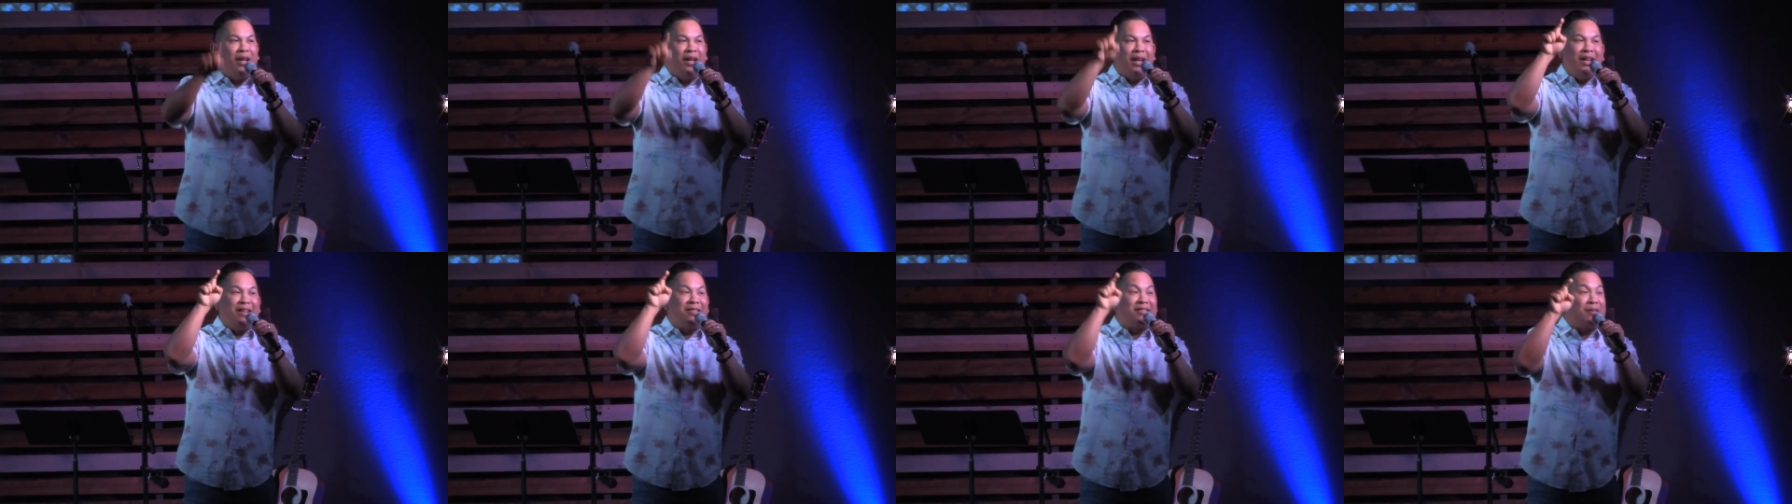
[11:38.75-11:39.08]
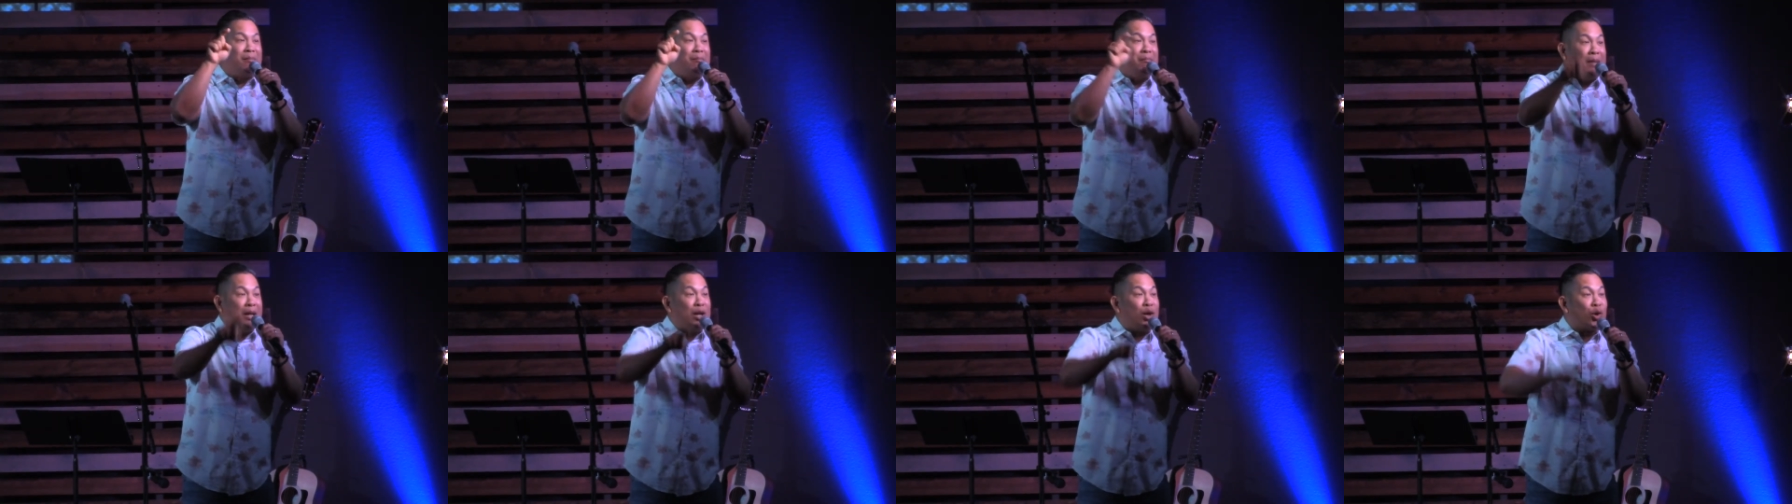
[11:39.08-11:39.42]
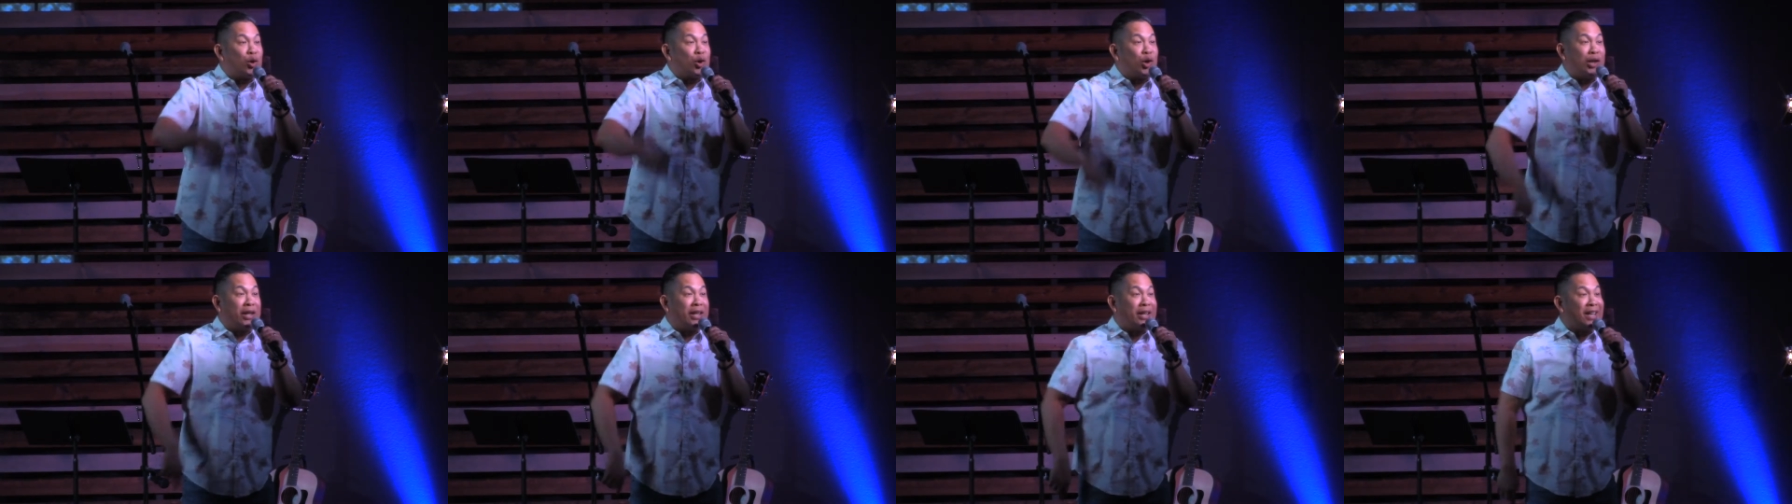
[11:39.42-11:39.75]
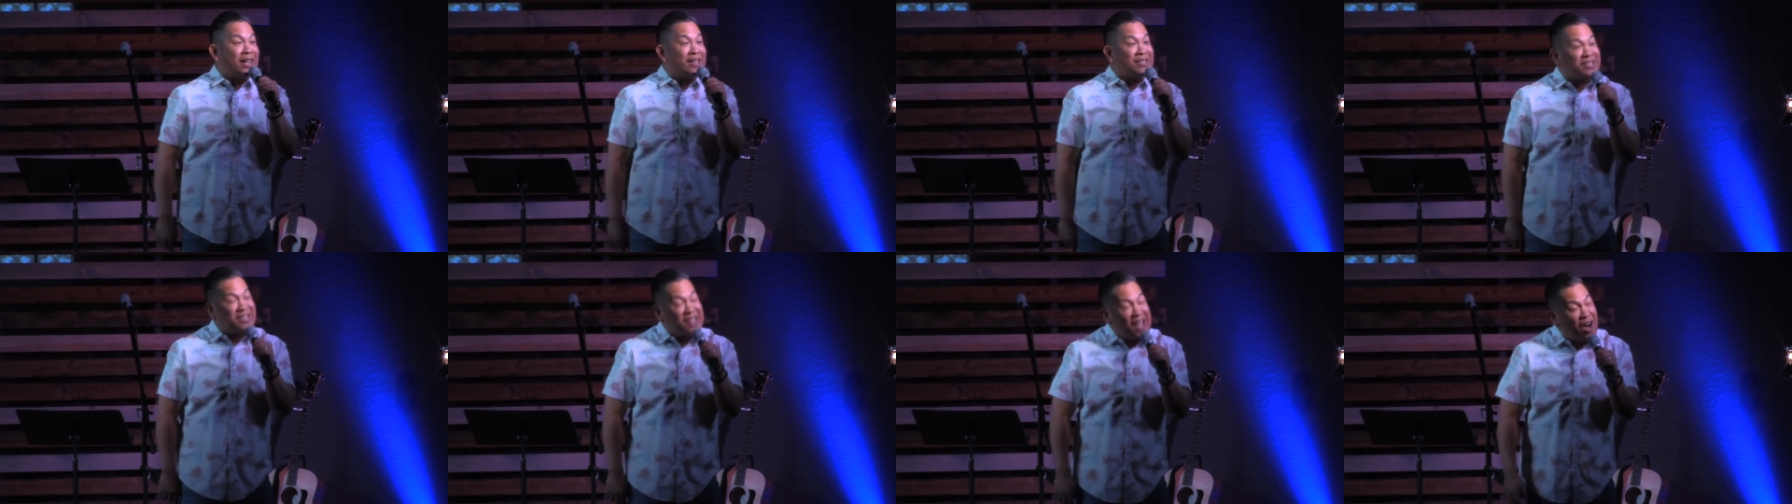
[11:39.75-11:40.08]
is a miracle in
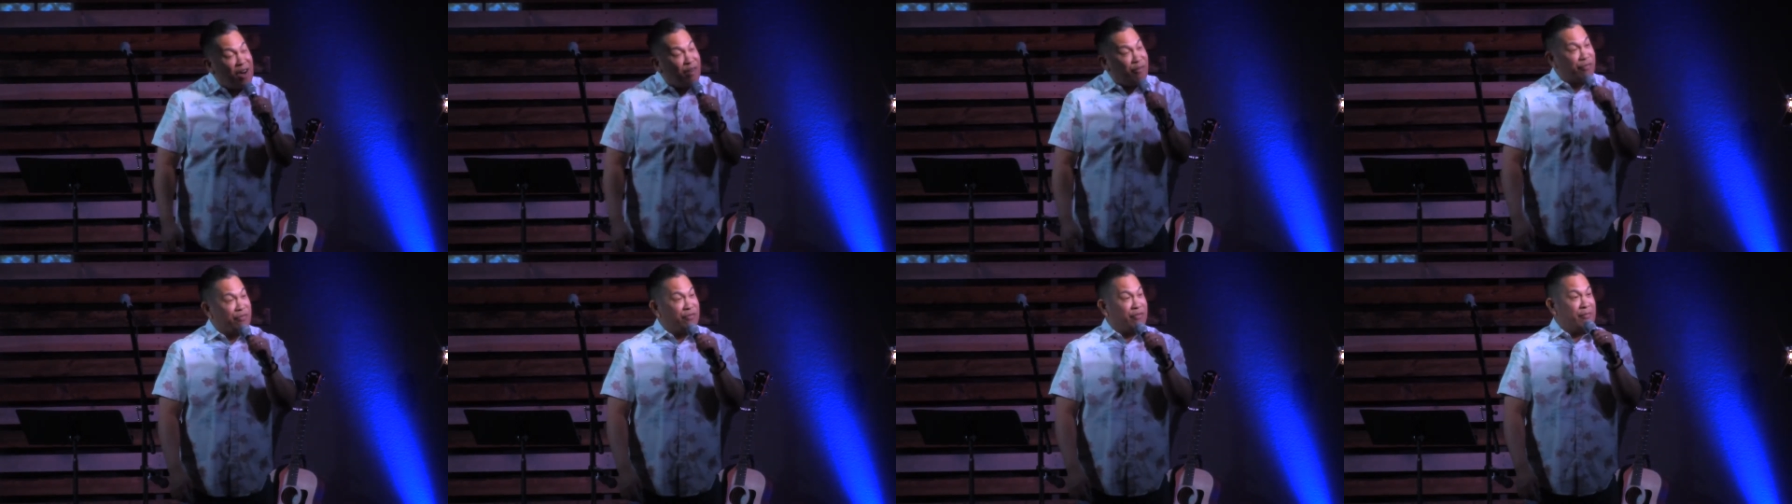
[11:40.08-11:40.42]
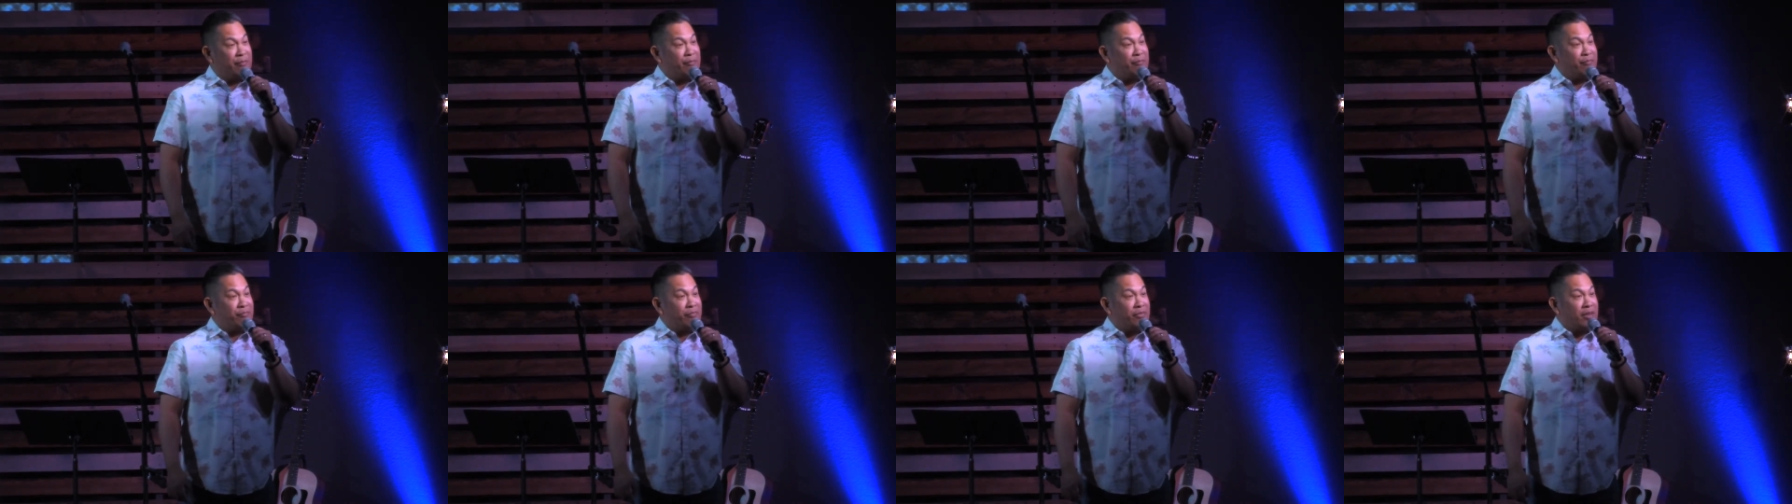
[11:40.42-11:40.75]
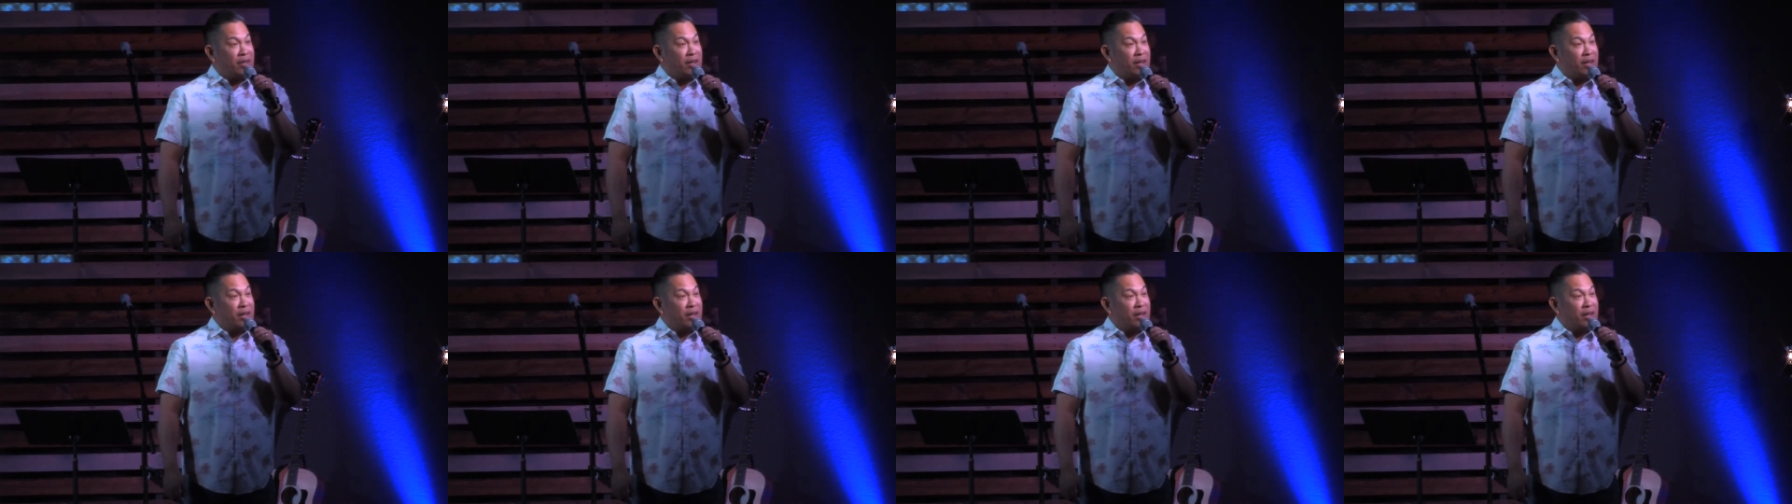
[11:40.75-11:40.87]
itself. Amen.